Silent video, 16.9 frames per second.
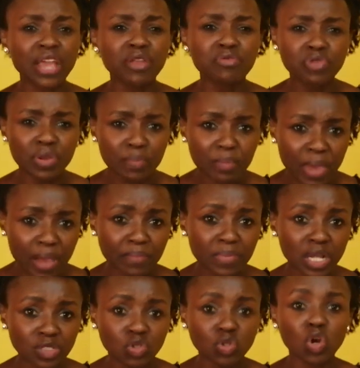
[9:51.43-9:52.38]
And
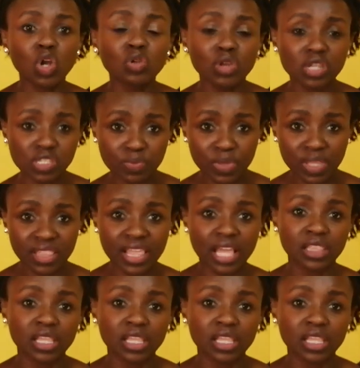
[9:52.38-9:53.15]
remember to always be there.